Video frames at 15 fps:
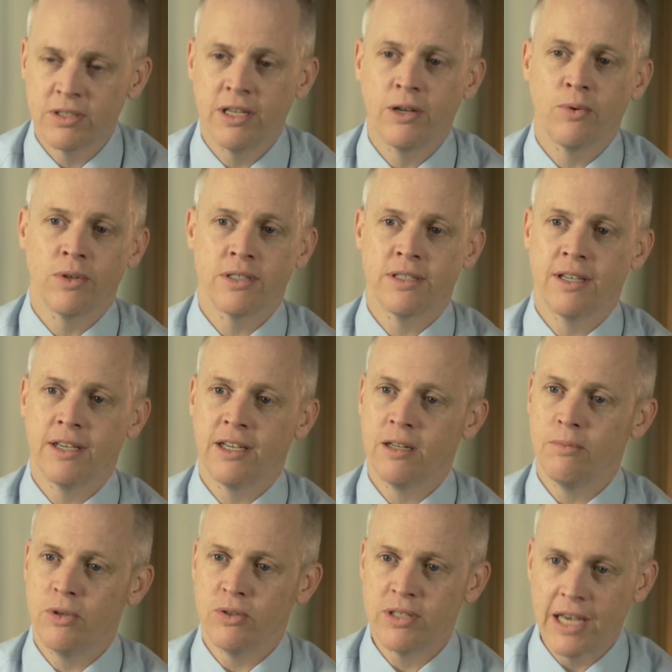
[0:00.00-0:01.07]
sequencing
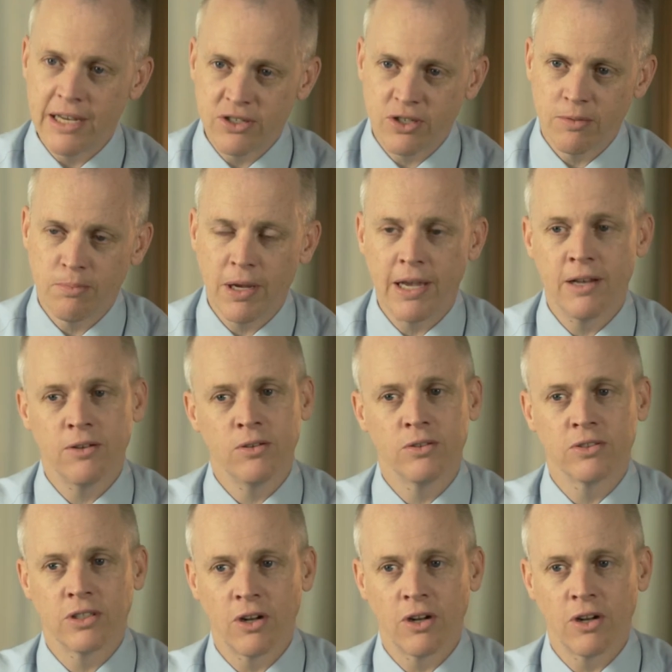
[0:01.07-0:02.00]
and mutation panels